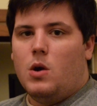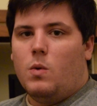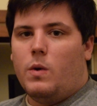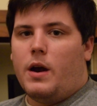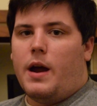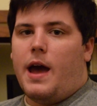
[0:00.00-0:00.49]

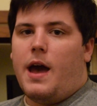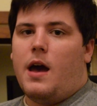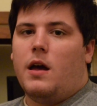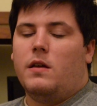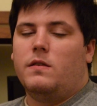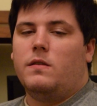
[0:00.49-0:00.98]

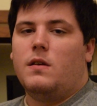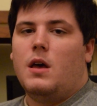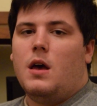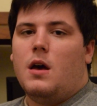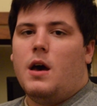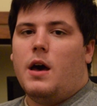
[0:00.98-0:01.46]

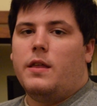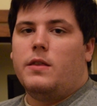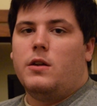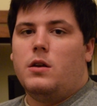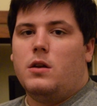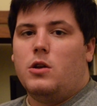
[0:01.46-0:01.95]
whereas
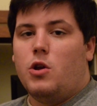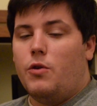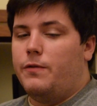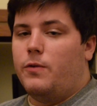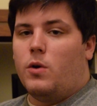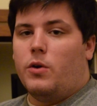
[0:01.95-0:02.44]
the
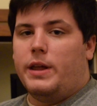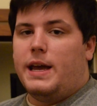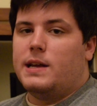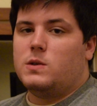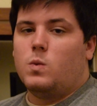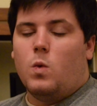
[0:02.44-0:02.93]
Note 4 only
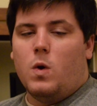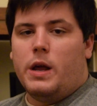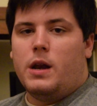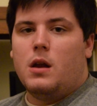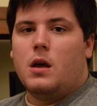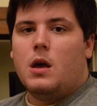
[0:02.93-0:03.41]
has
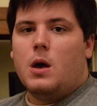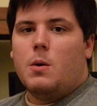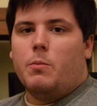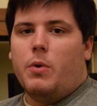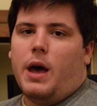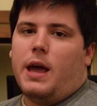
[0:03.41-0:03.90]
1.
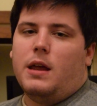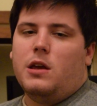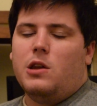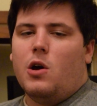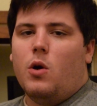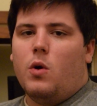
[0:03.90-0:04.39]
But,
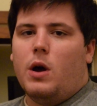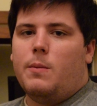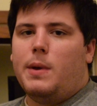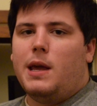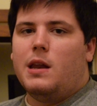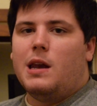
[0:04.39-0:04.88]

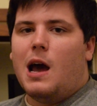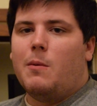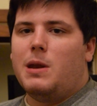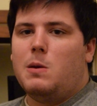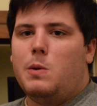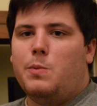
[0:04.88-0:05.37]

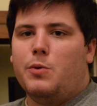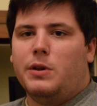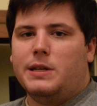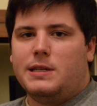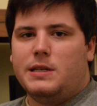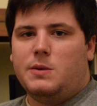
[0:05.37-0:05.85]
not many people
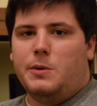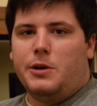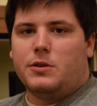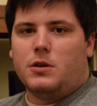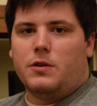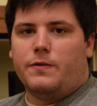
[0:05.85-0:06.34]
listen to
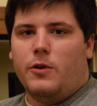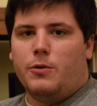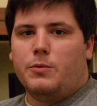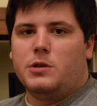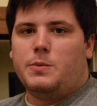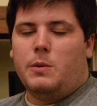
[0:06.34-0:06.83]
speakers on their
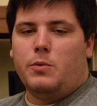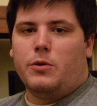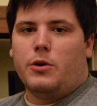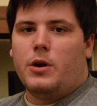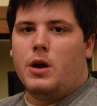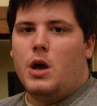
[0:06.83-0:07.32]
phone. Most
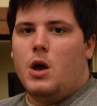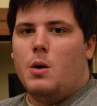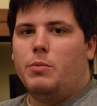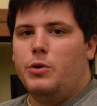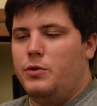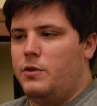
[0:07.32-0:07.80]
people are
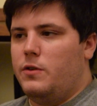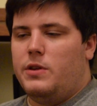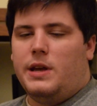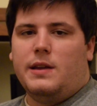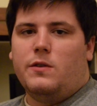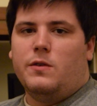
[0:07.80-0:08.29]

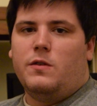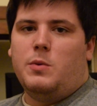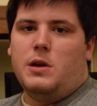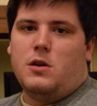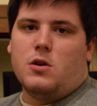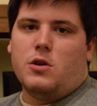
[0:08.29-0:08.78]
Bluetoothing it to a
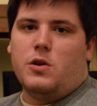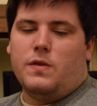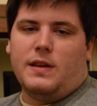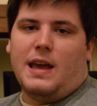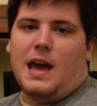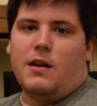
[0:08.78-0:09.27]
speaker
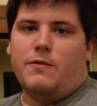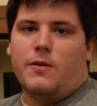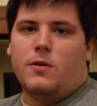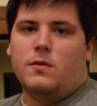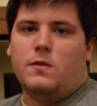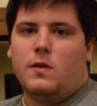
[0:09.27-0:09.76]
using
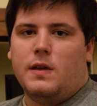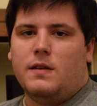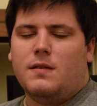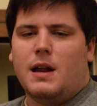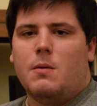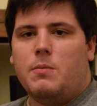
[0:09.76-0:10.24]
headphones, so
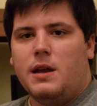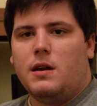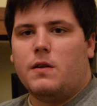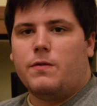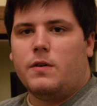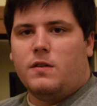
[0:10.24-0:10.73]
that's not a big
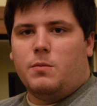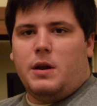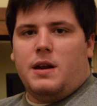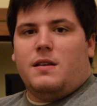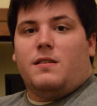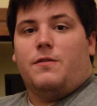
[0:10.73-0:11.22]
difference,
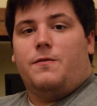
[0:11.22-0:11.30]
but it is